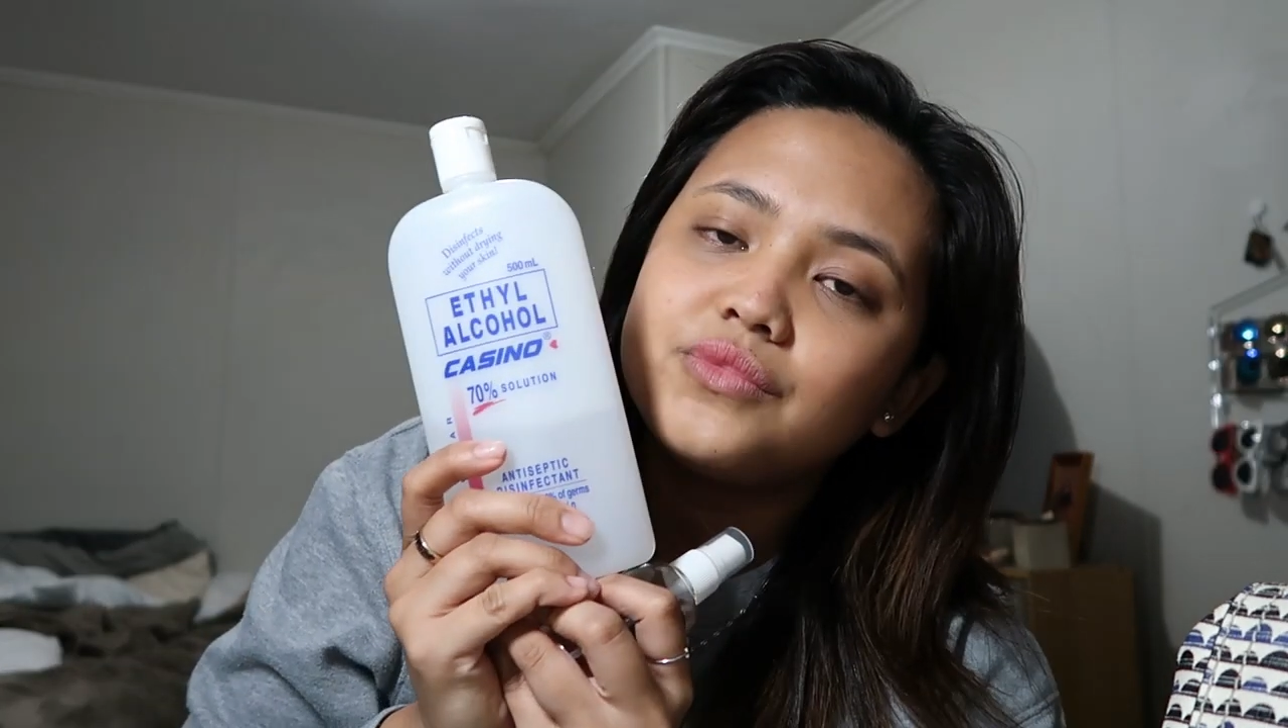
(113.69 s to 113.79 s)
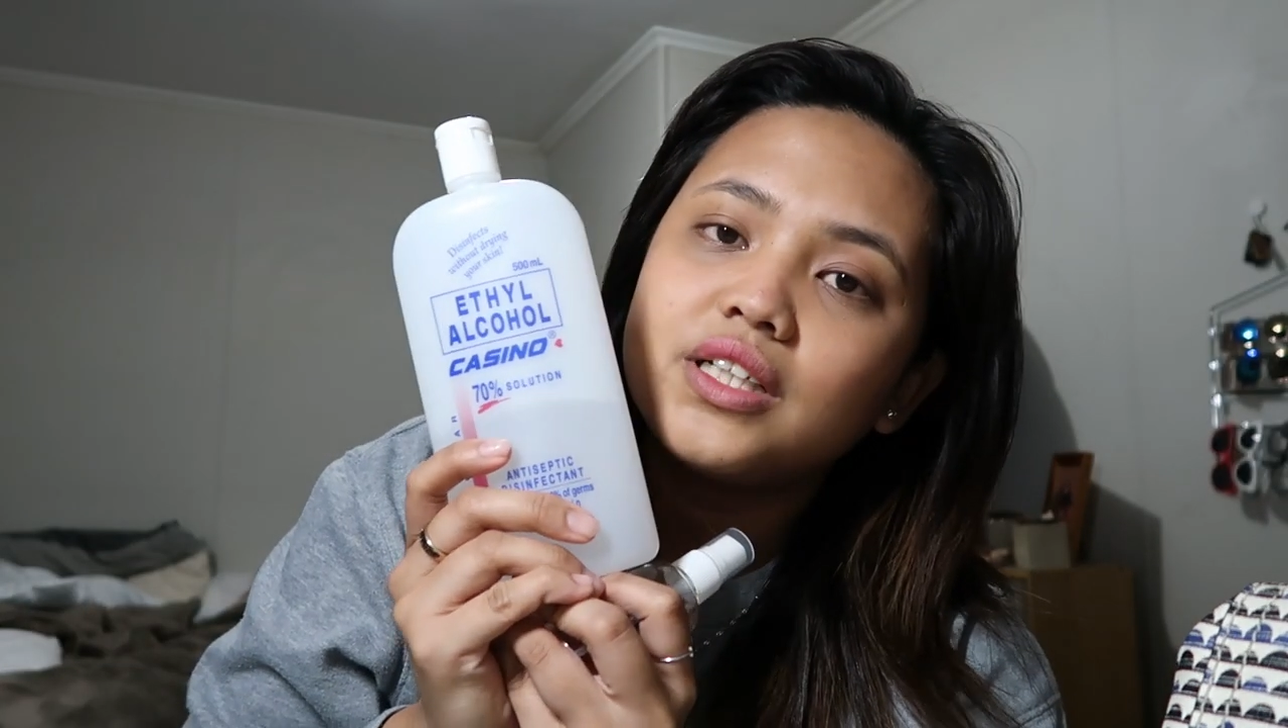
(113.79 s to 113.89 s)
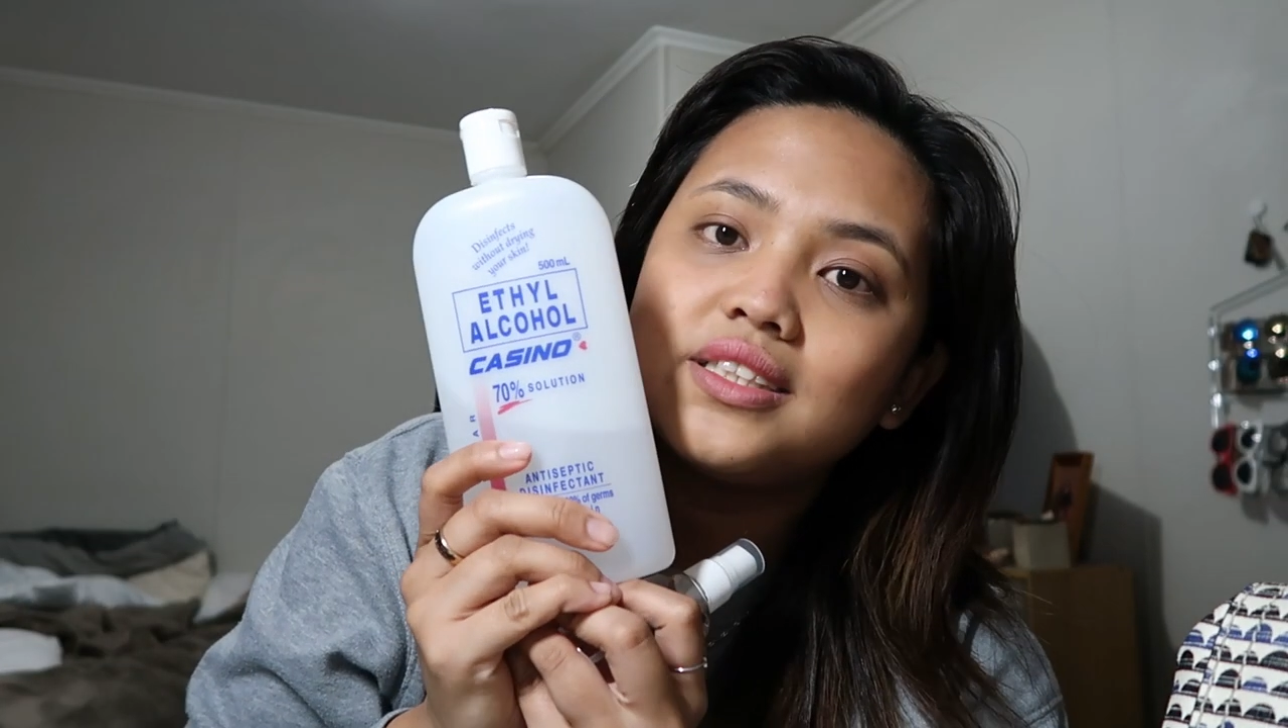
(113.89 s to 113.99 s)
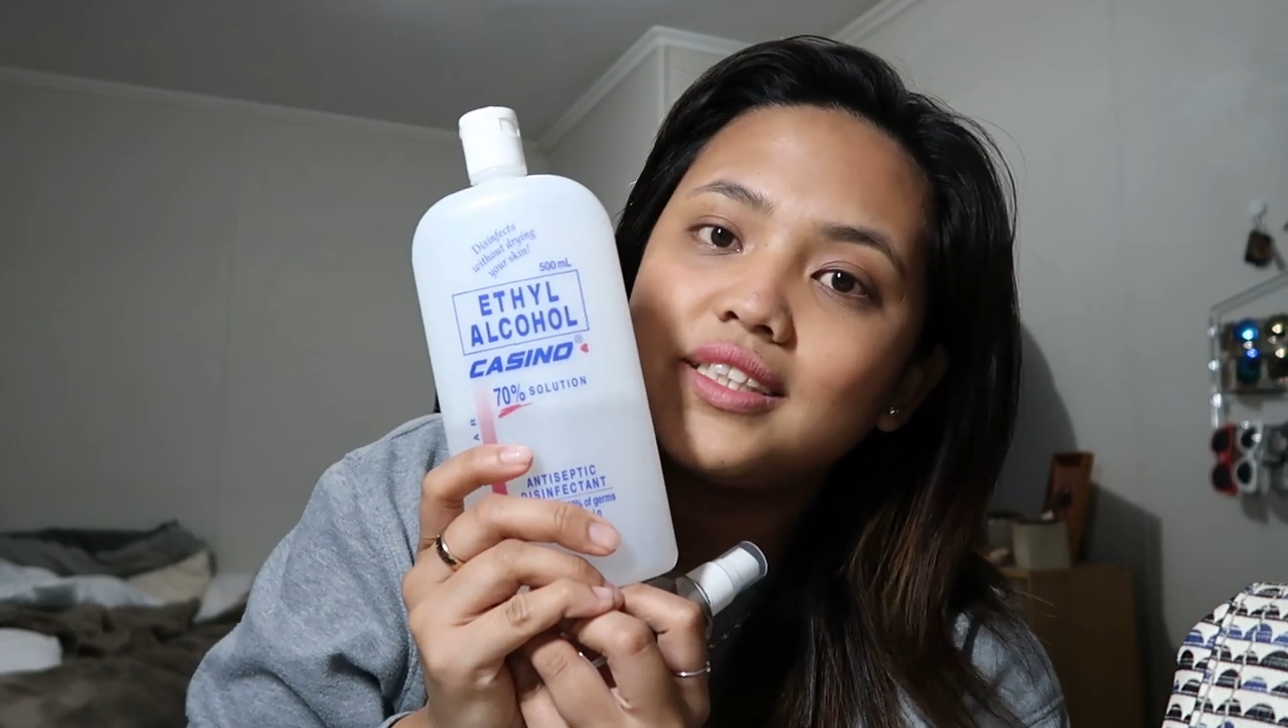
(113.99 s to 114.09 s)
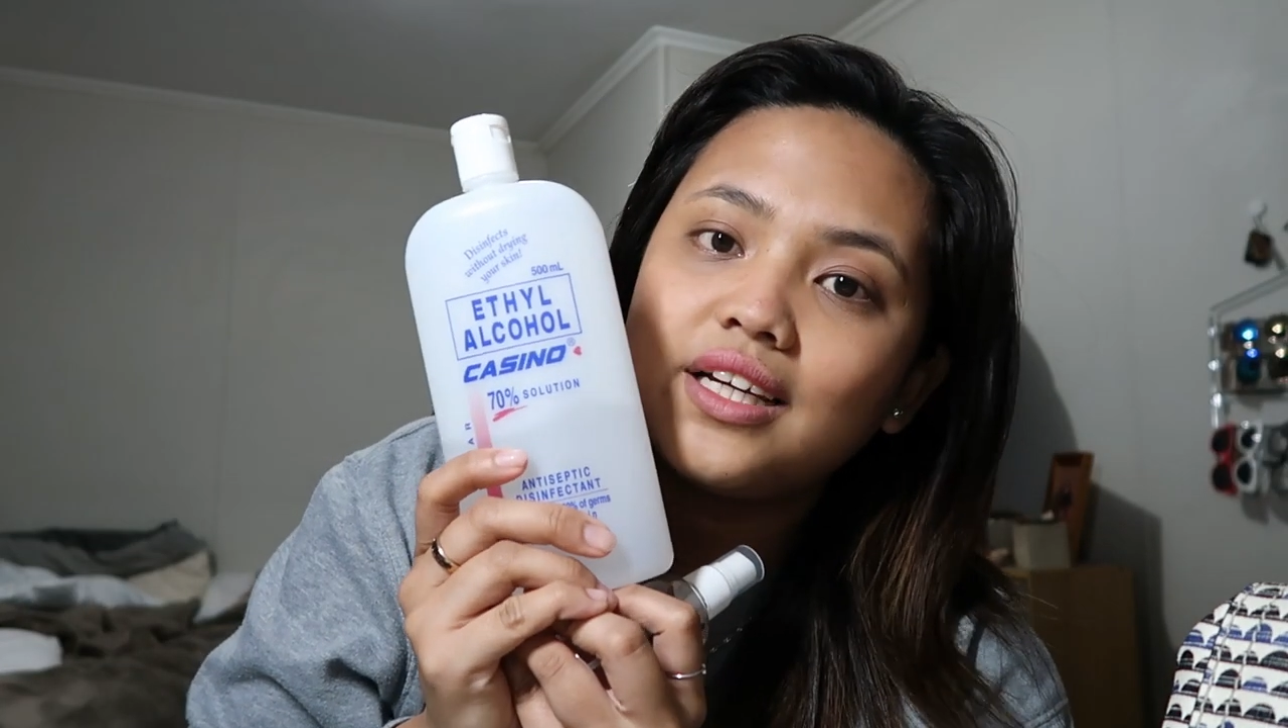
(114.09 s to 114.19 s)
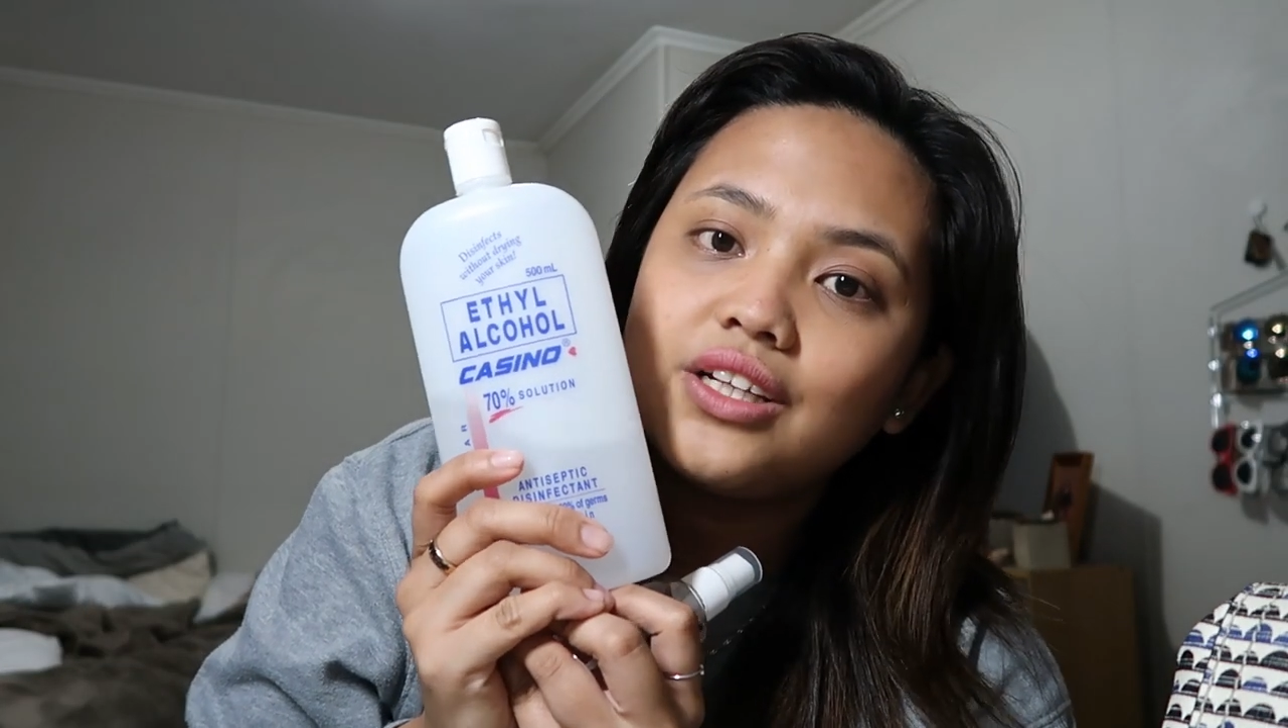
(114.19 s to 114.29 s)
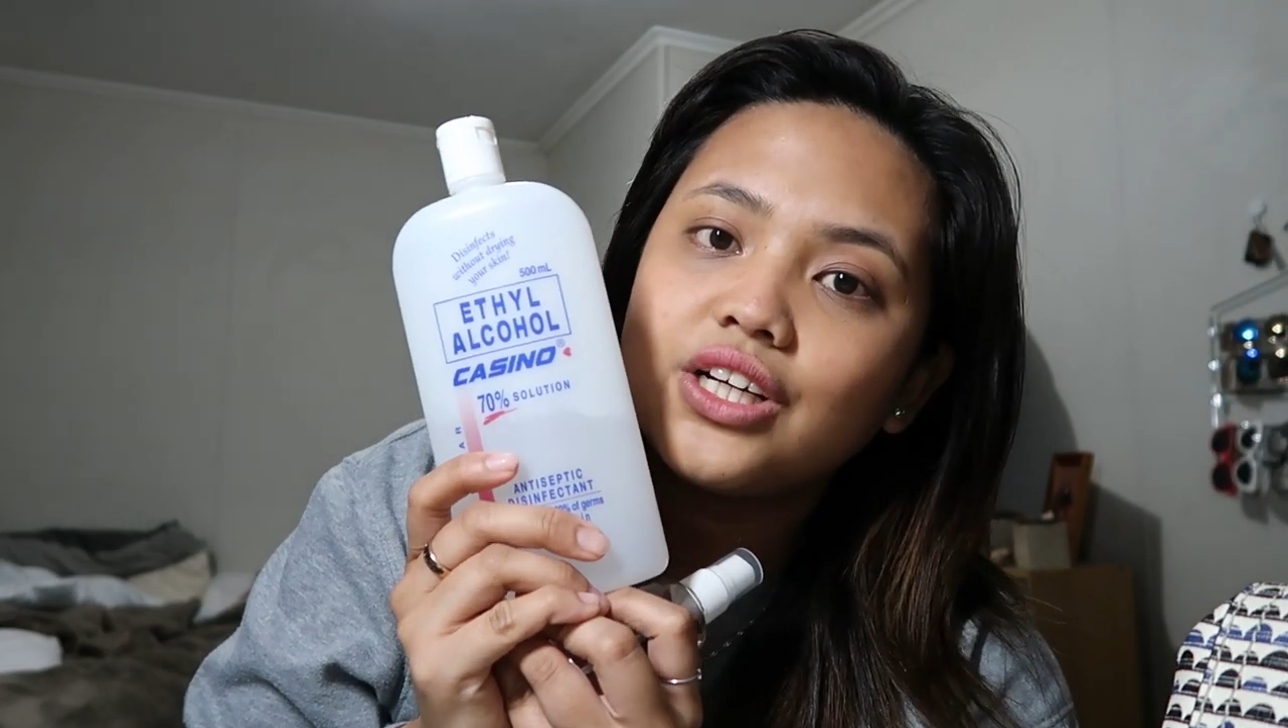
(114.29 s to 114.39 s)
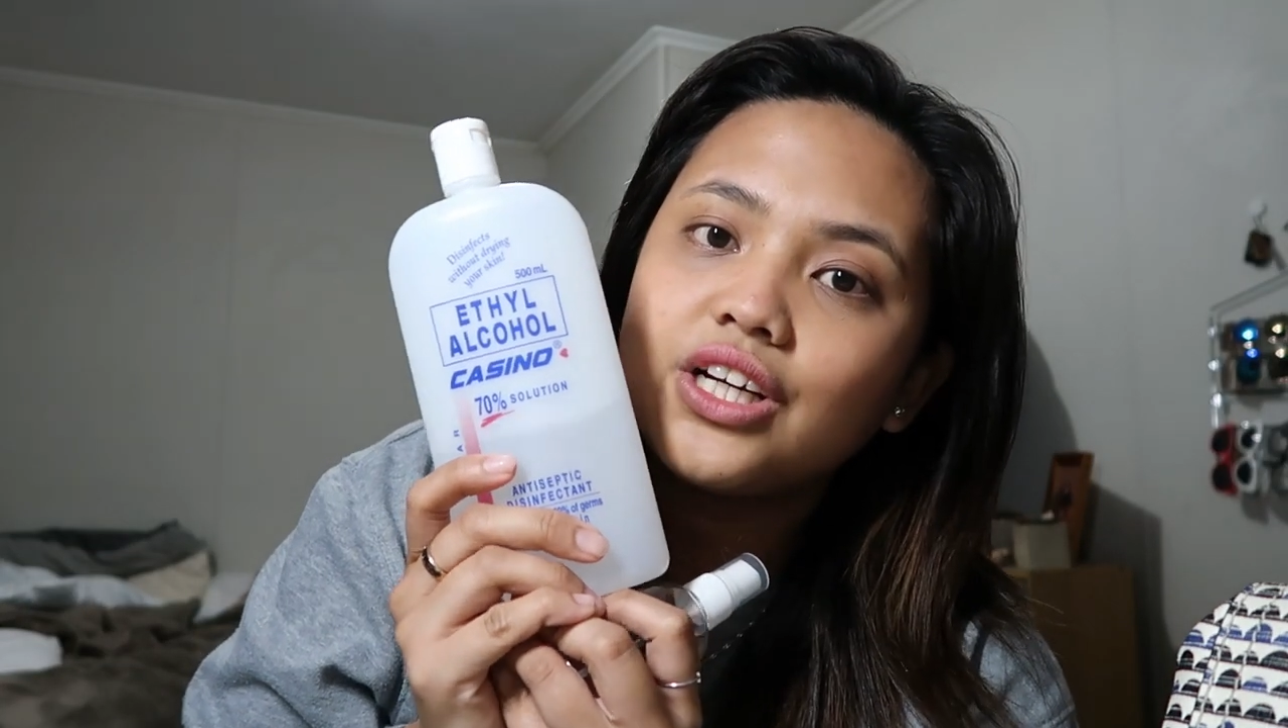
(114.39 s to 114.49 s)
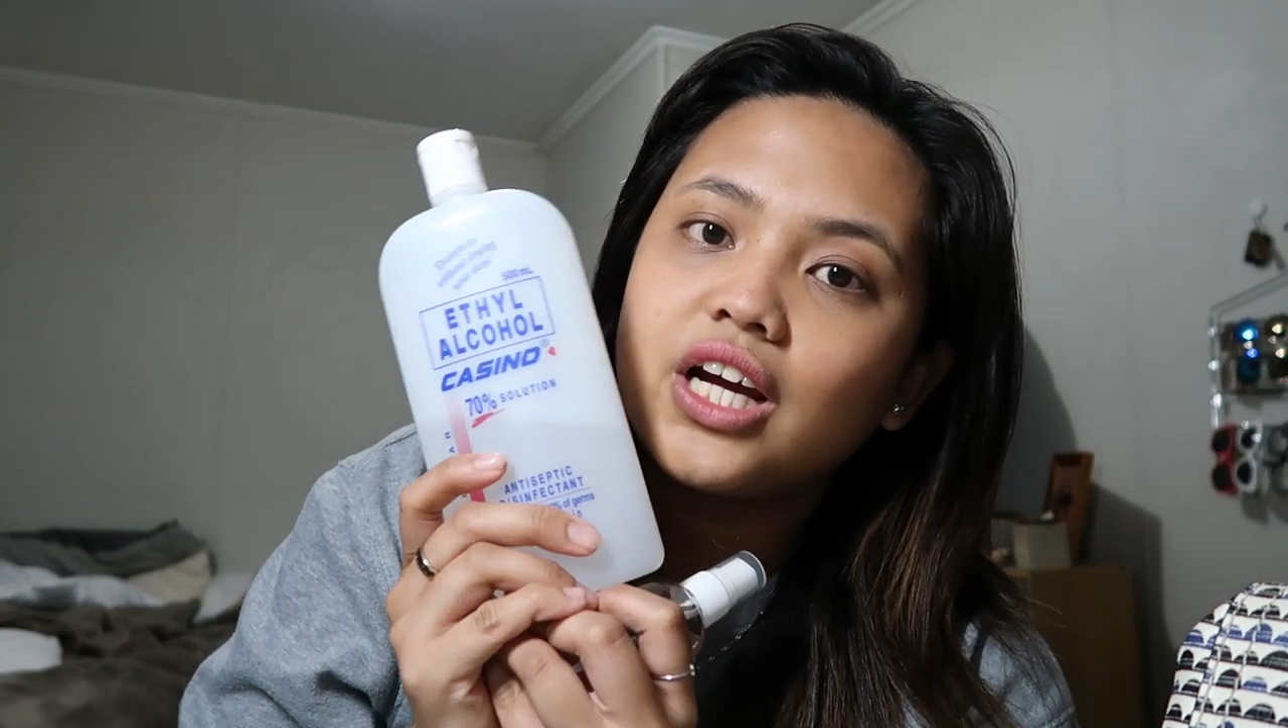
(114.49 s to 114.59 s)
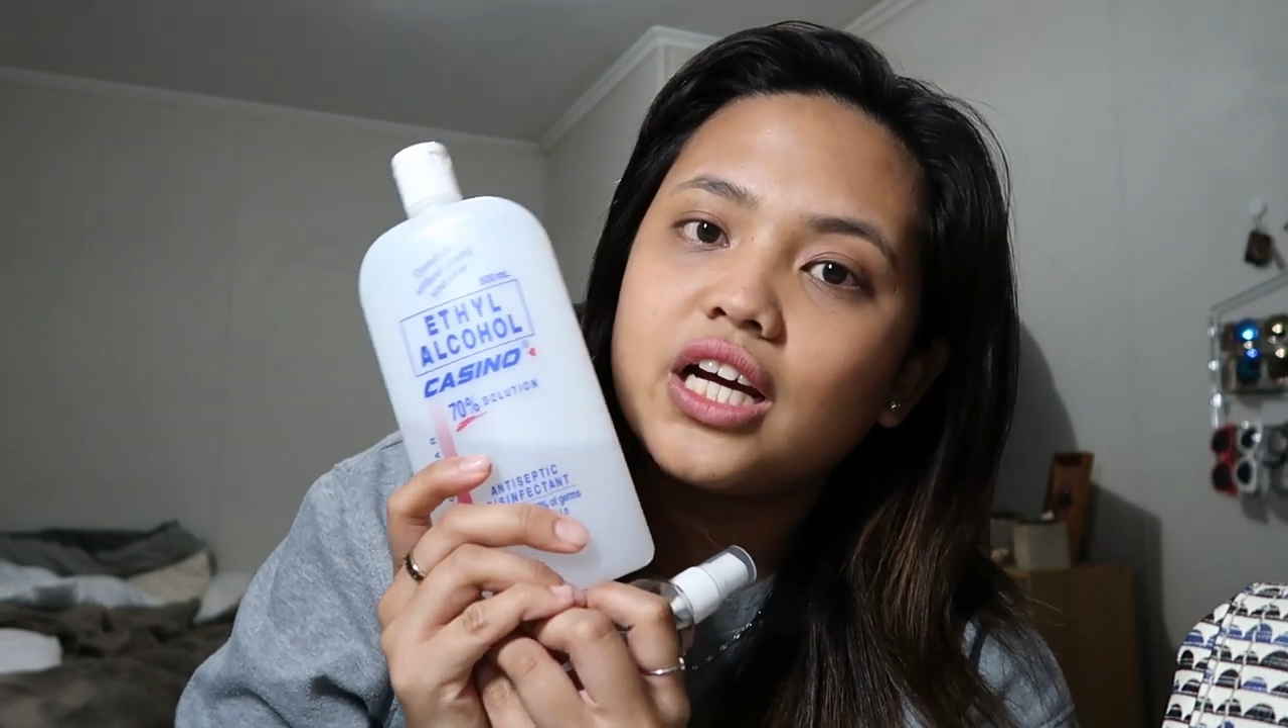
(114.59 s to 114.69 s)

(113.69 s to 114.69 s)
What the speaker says: container.